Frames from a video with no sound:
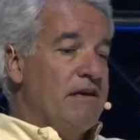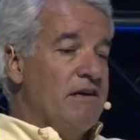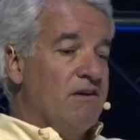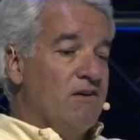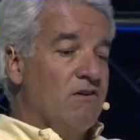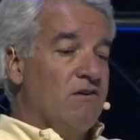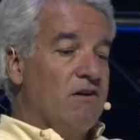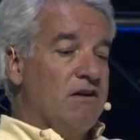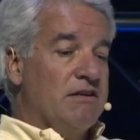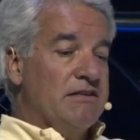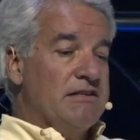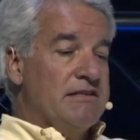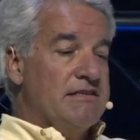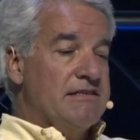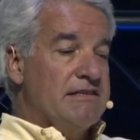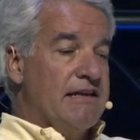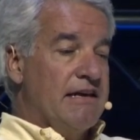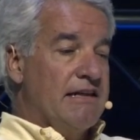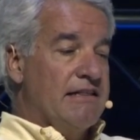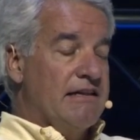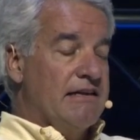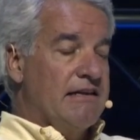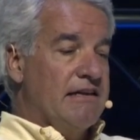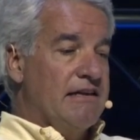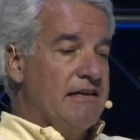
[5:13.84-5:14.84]
He called to
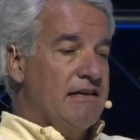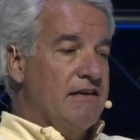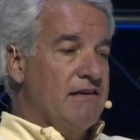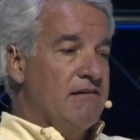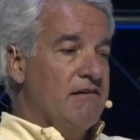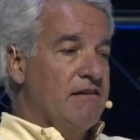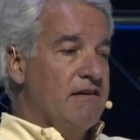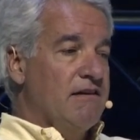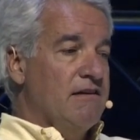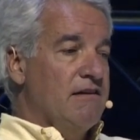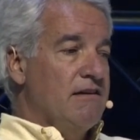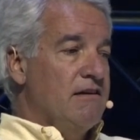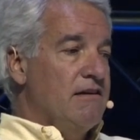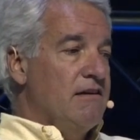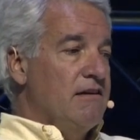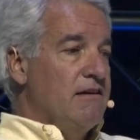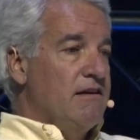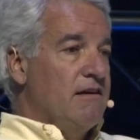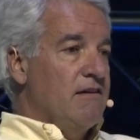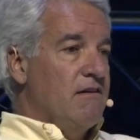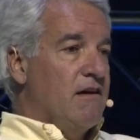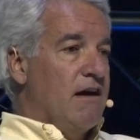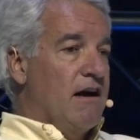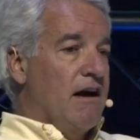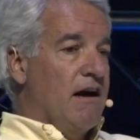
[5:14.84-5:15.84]
say that he
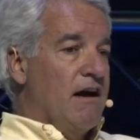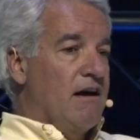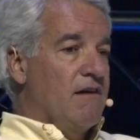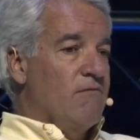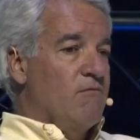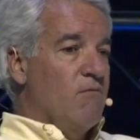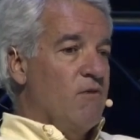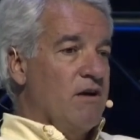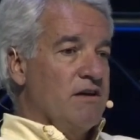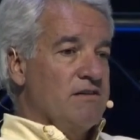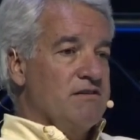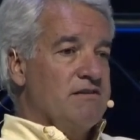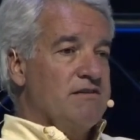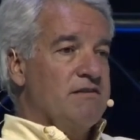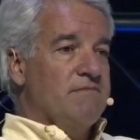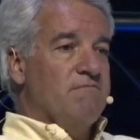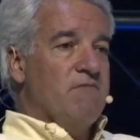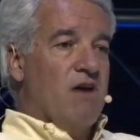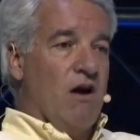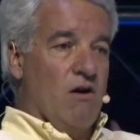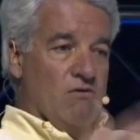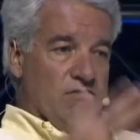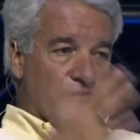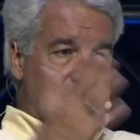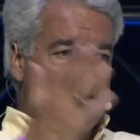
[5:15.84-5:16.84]
was
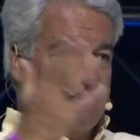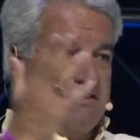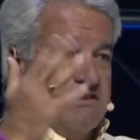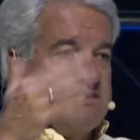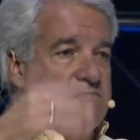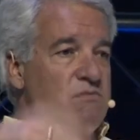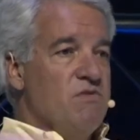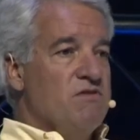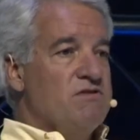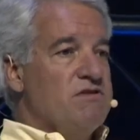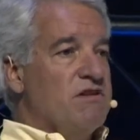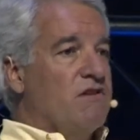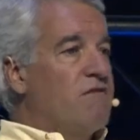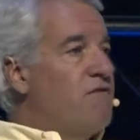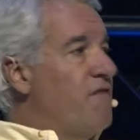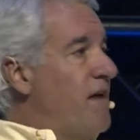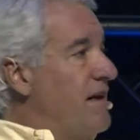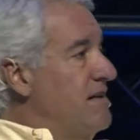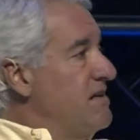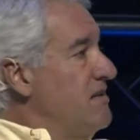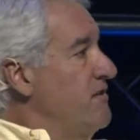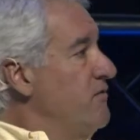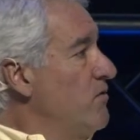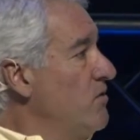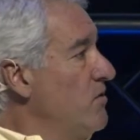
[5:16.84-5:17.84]
hosting this music
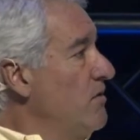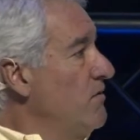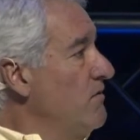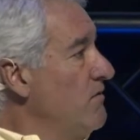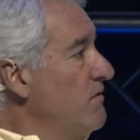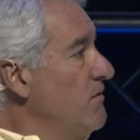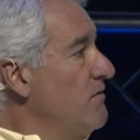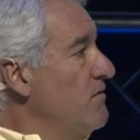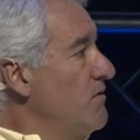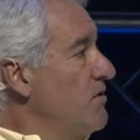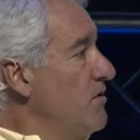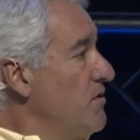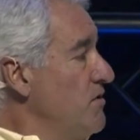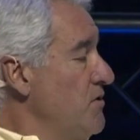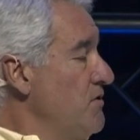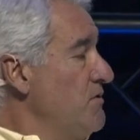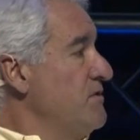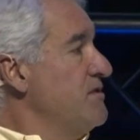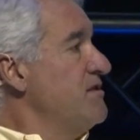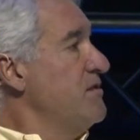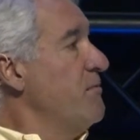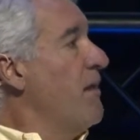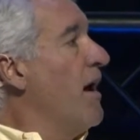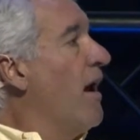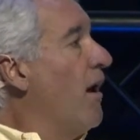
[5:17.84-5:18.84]
festival and could
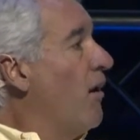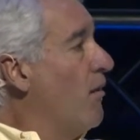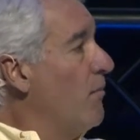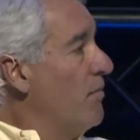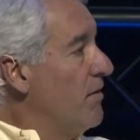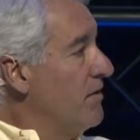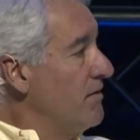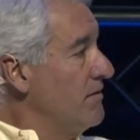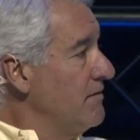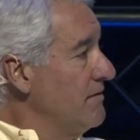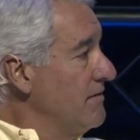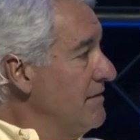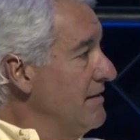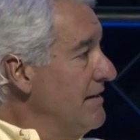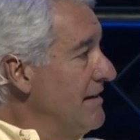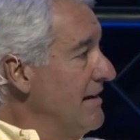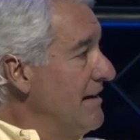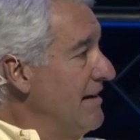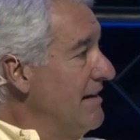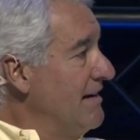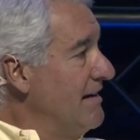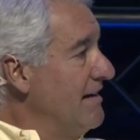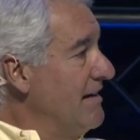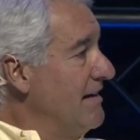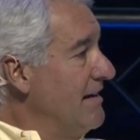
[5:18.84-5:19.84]
use some help.
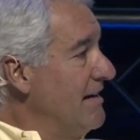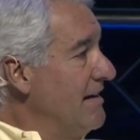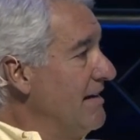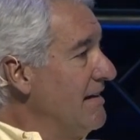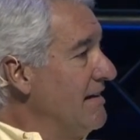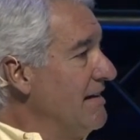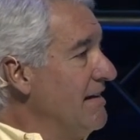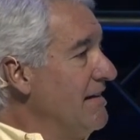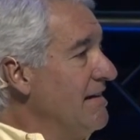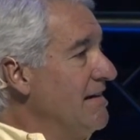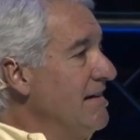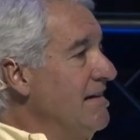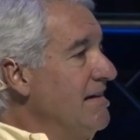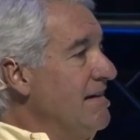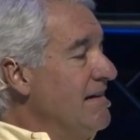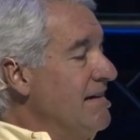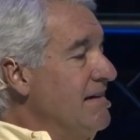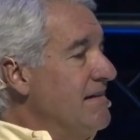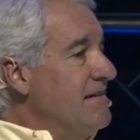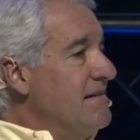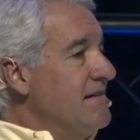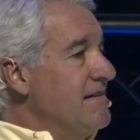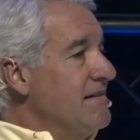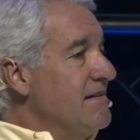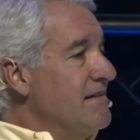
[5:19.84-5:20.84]
And
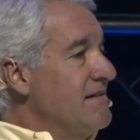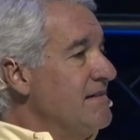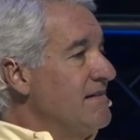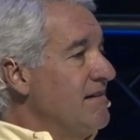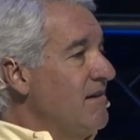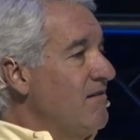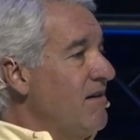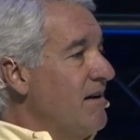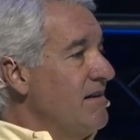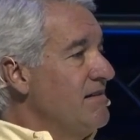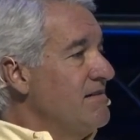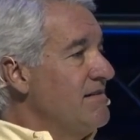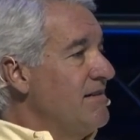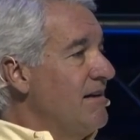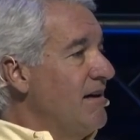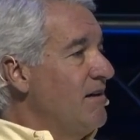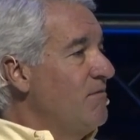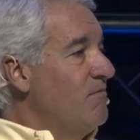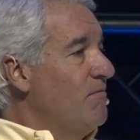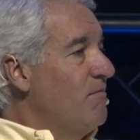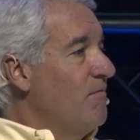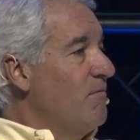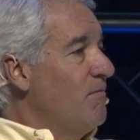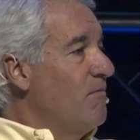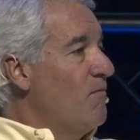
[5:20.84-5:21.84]
so I
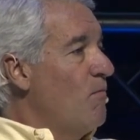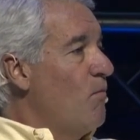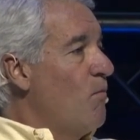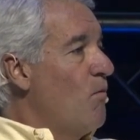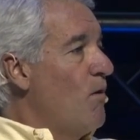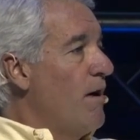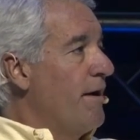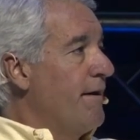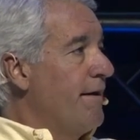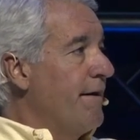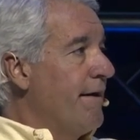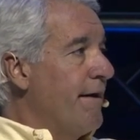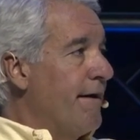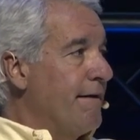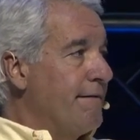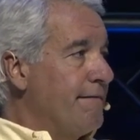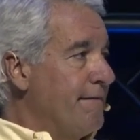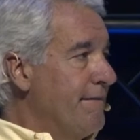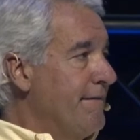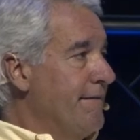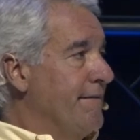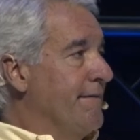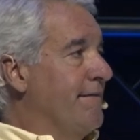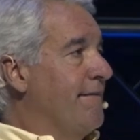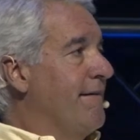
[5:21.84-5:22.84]
said, why not?
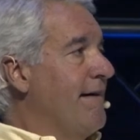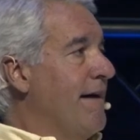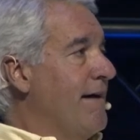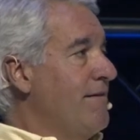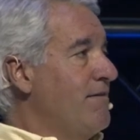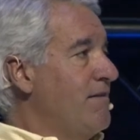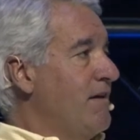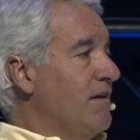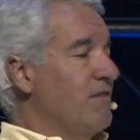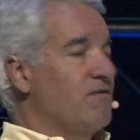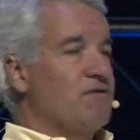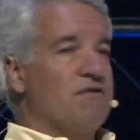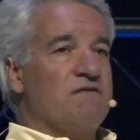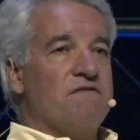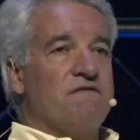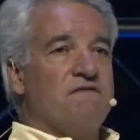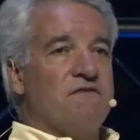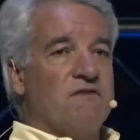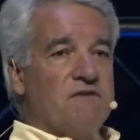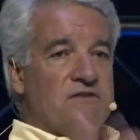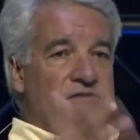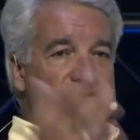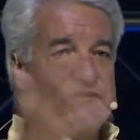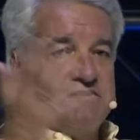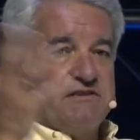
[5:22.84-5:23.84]
You know, I think the
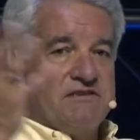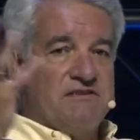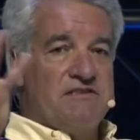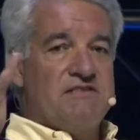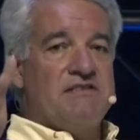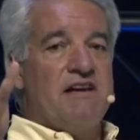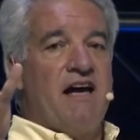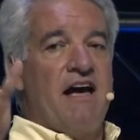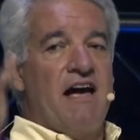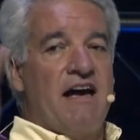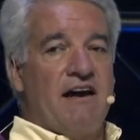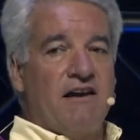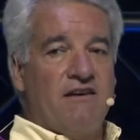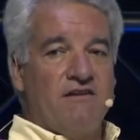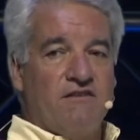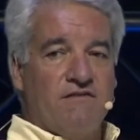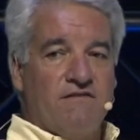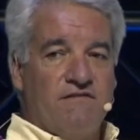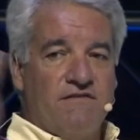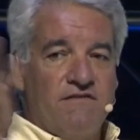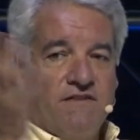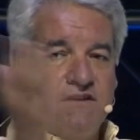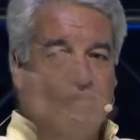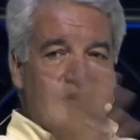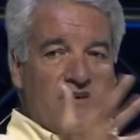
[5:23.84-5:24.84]
first sign
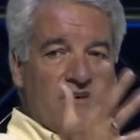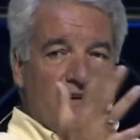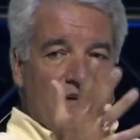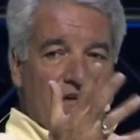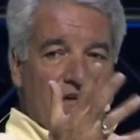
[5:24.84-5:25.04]
of